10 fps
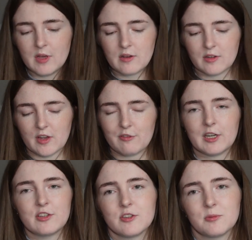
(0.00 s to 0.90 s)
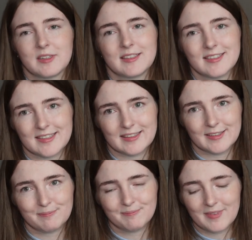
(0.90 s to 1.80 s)
because I really just wanted to see
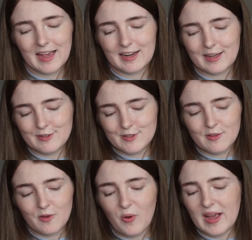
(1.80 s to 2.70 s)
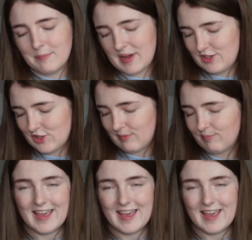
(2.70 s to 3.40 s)
them and I was quite impatient.